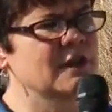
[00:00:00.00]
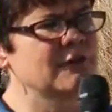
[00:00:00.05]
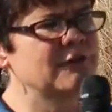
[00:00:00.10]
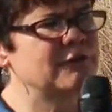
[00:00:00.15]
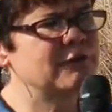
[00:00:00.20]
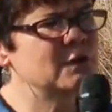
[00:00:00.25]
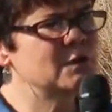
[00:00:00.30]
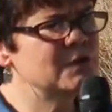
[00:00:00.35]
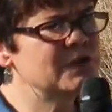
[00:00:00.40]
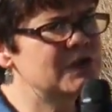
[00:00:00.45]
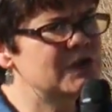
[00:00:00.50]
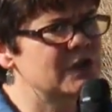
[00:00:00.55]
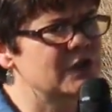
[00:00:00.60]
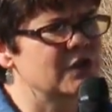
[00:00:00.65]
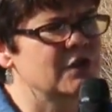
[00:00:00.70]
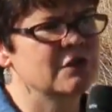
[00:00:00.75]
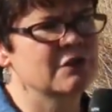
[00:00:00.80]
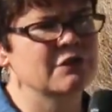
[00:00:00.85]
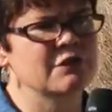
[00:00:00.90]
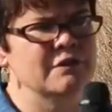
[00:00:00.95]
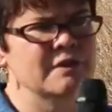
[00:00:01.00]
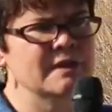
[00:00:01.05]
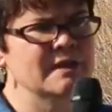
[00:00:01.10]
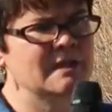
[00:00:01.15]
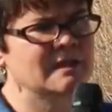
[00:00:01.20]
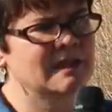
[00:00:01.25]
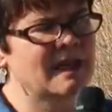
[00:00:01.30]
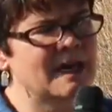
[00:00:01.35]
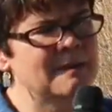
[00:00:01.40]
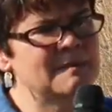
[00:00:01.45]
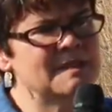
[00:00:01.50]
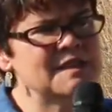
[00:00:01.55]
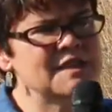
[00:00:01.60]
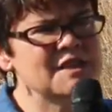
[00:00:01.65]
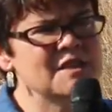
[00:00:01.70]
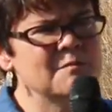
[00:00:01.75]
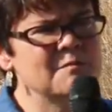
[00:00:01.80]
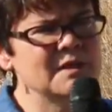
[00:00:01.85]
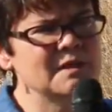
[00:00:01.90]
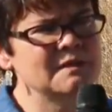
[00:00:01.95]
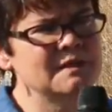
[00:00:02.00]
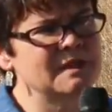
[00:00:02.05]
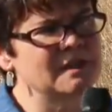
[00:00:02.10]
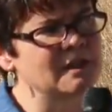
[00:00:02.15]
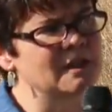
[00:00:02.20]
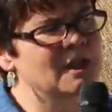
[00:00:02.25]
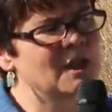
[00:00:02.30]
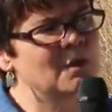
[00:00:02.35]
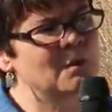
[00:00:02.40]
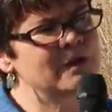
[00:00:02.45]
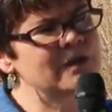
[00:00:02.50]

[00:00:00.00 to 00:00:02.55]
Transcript: food security, climate stability.